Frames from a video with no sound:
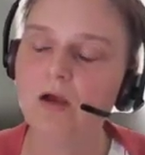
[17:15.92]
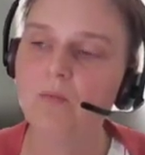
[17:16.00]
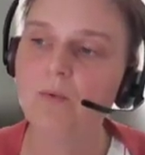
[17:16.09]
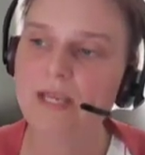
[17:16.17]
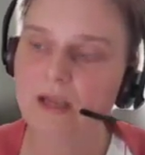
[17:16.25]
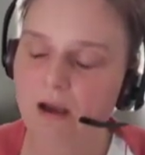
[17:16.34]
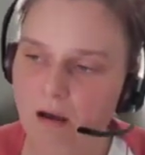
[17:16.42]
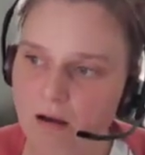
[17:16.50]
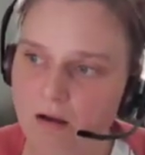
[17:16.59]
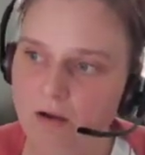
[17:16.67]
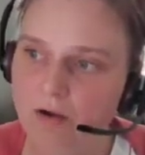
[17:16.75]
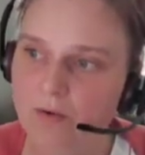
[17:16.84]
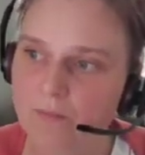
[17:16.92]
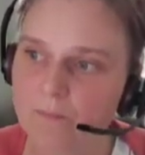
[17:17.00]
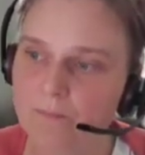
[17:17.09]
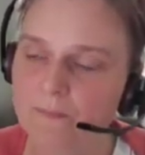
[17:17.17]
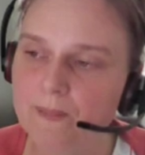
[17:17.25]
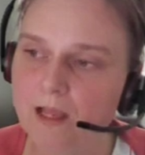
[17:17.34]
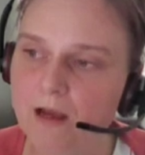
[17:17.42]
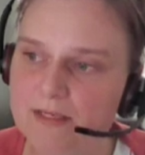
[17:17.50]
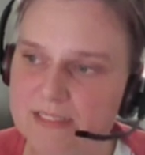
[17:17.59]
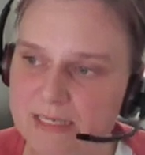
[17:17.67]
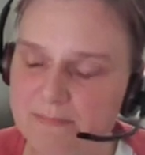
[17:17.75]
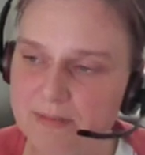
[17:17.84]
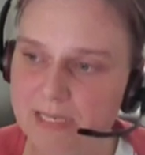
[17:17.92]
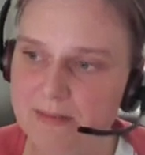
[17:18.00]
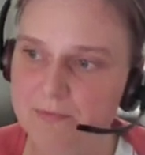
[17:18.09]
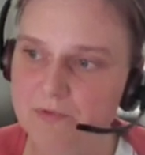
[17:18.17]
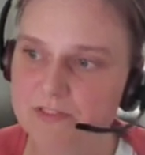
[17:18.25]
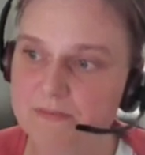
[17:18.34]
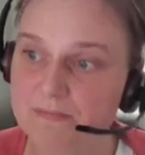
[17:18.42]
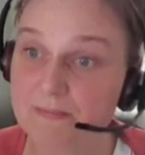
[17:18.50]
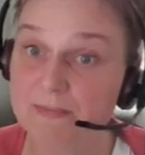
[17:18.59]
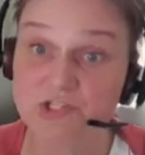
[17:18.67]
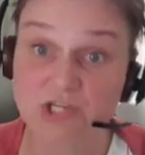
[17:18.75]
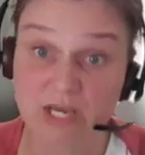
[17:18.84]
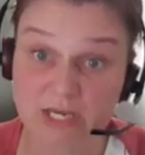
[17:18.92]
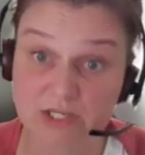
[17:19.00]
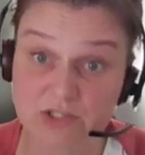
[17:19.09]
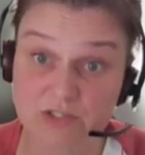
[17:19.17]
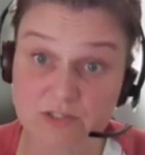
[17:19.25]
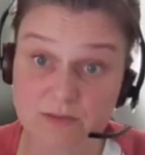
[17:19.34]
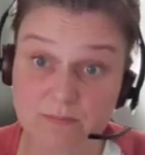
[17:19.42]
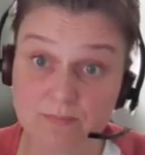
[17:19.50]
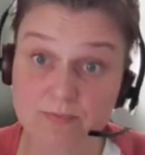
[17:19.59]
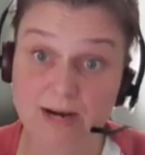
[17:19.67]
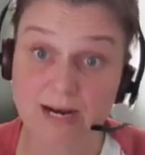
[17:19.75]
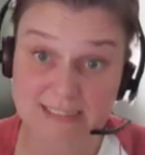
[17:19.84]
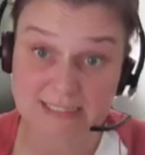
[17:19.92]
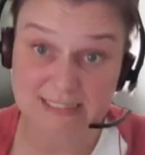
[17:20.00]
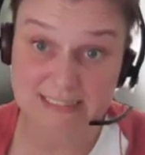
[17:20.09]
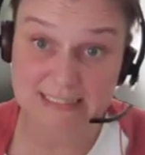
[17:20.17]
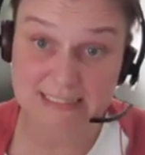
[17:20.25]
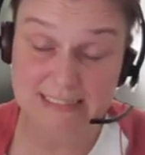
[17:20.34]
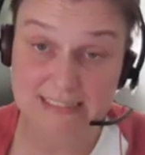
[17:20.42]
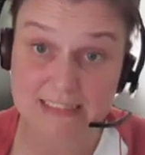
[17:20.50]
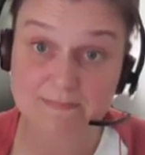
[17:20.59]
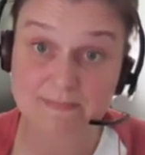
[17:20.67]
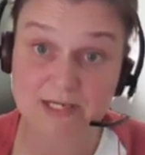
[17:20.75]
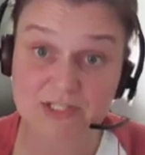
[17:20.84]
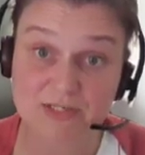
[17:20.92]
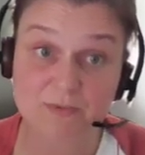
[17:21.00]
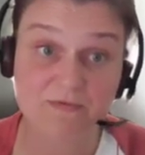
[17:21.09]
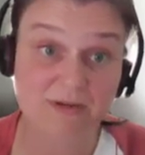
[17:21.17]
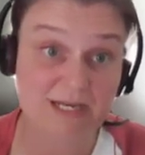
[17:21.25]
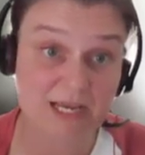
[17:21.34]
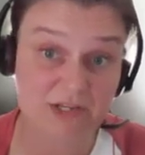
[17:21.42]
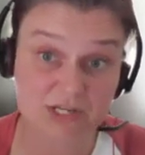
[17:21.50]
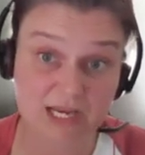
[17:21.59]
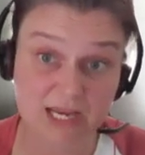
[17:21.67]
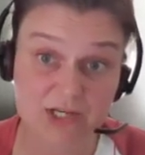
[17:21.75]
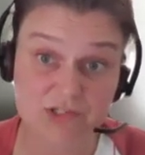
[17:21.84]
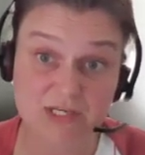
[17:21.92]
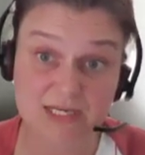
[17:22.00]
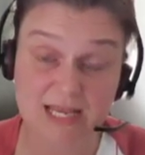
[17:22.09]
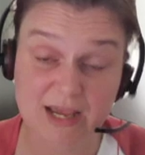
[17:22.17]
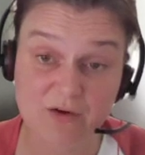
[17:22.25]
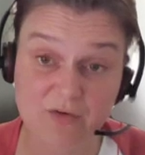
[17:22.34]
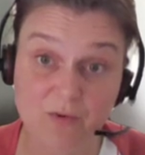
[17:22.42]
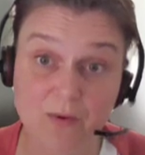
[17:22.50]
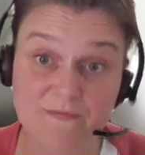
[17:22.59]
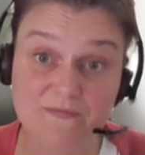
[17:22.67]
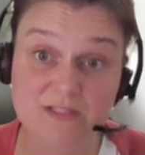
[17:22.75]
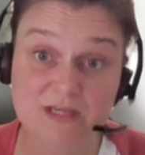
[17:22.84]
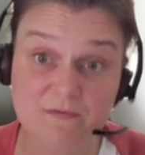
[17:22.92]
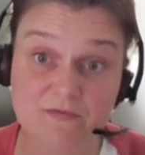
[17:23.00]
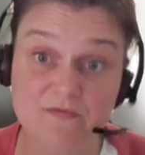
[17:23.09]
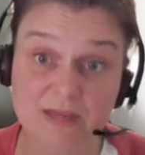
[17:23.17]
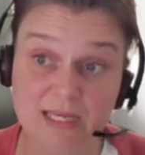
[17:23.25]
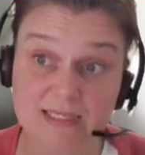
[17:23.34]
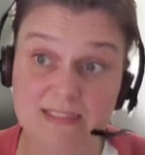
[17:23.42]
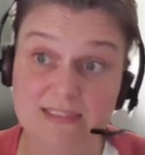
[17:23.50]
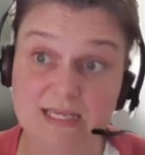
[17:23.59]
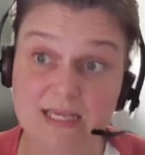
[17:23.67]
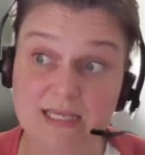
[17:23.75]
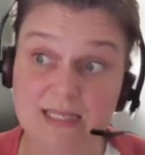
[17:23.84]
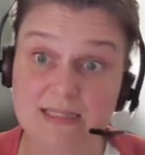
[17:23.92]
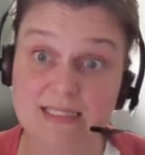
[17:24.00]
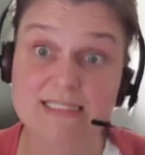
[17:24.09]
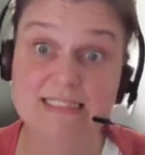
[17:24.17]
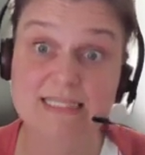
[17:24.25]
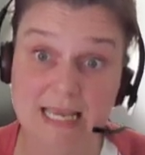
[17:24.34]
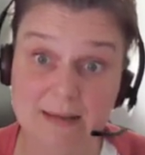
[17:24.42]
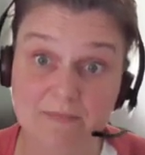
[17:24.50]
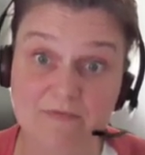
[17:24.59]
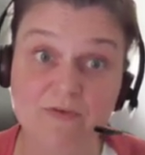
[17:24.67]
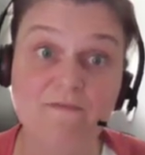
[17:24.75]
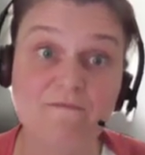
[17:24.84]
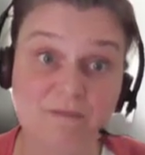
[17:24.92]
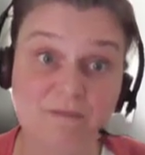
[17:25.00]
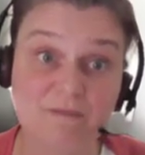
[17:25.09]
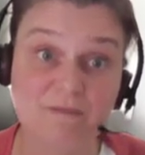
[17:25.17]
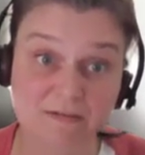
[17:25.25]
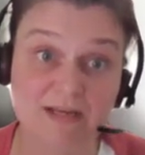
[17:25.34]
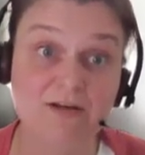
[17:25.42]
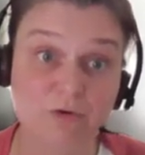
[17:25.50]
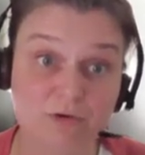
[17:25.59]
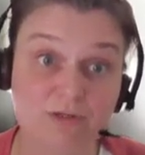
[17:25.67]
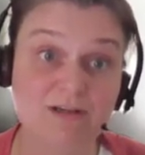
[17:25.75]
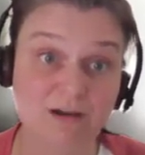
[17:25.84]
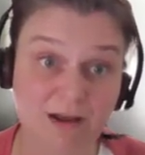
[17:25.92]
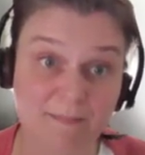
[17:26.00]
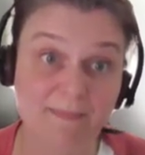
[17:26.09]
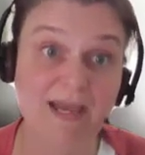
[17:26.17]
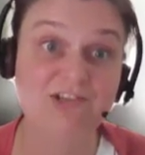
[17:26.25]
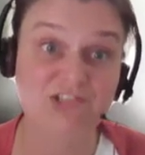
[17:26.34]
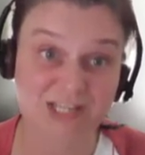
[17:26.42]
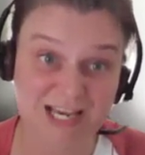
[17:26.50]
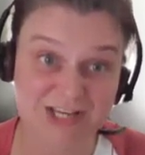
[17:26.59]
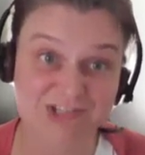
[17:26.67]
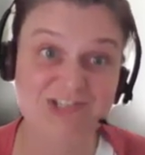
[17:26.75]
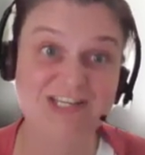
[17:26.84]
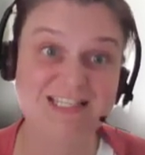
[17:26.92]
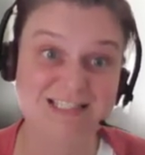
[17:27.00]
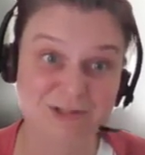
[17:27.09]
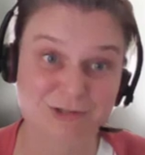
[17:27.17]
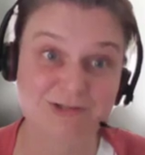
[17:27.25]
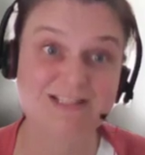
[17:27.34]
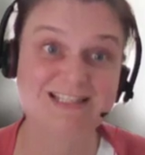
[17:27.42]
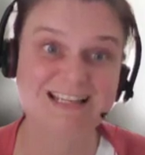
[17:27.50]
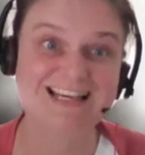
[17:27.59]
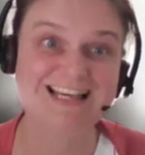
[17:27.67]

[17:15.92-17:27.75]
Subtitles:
we are asking people to maybe change practices, especially within education and health, where we've done things the same for a very long time. Education has looked